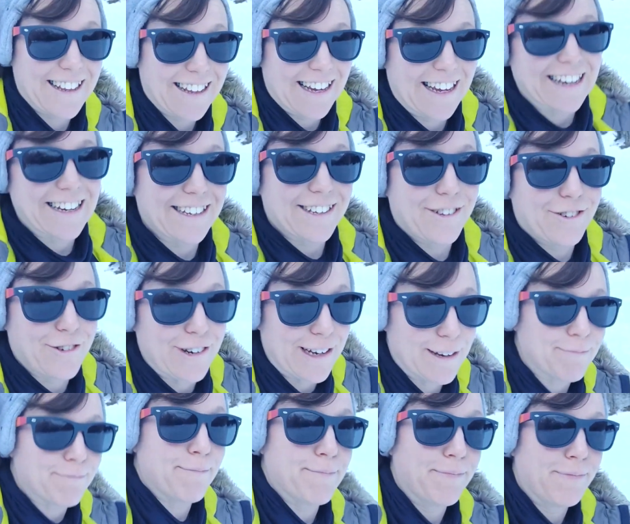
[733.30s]
is
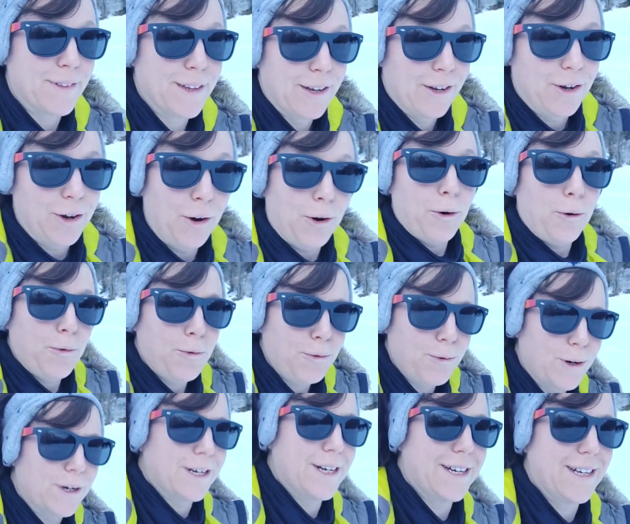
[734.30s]
extreme.
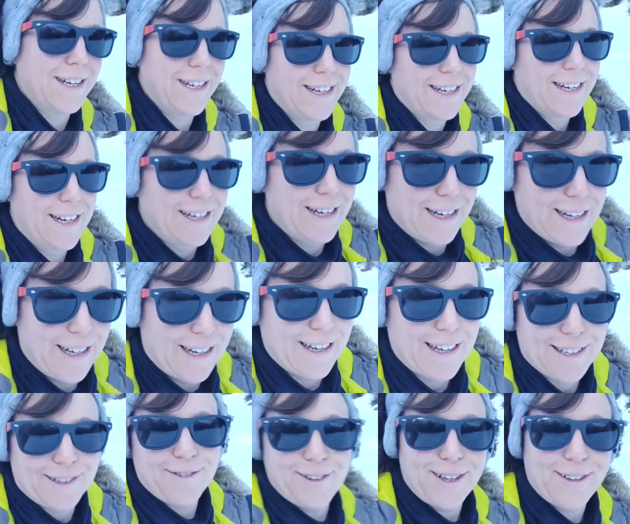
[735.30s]
Ooh,
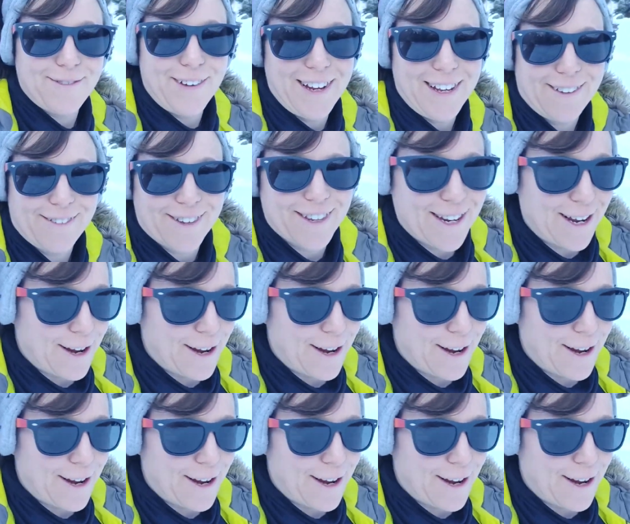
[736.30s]
Someone's made some